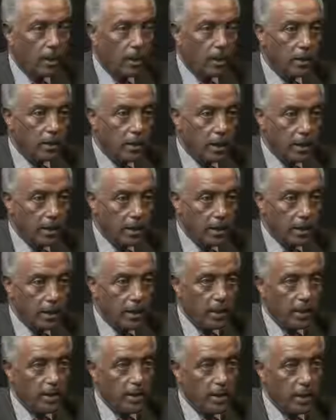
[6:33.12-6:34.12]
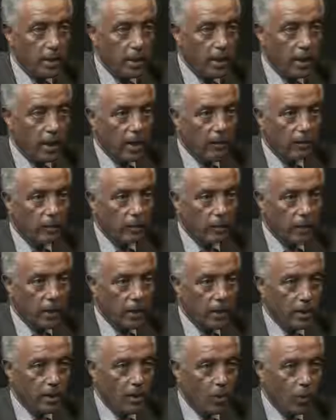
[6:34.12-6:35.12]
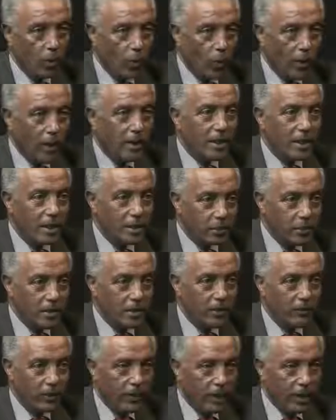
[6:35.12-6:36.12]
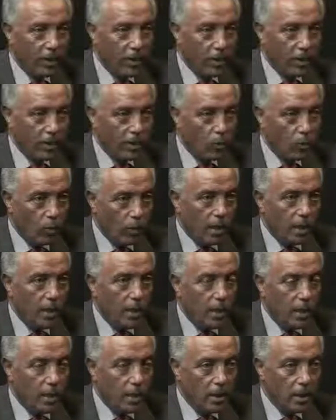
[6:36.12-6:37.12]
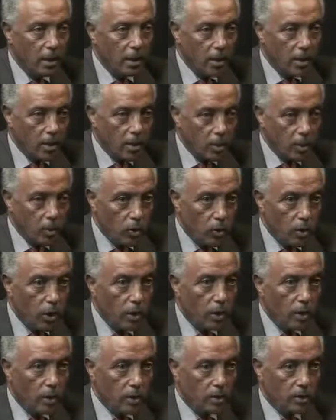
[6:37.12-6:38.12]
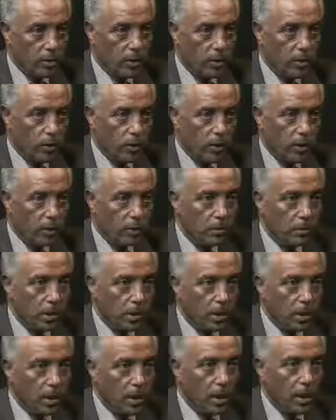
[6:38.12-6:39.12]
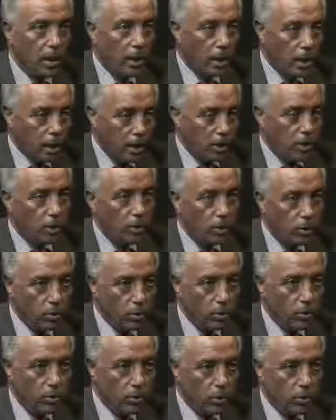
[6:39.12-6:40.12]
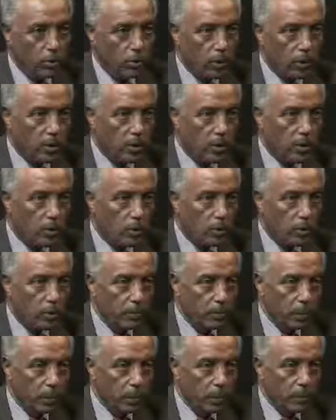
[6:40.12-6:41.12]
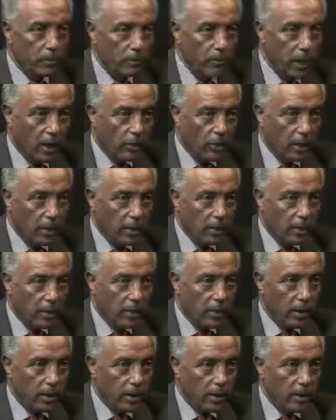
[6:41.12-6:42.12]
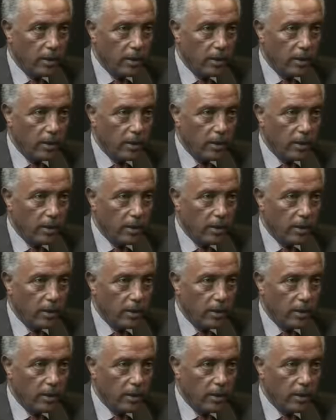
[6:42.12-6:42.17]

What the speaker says: Doesn't necessarily have to be one specific or one unique situation, but each unique situations will be evaluated there.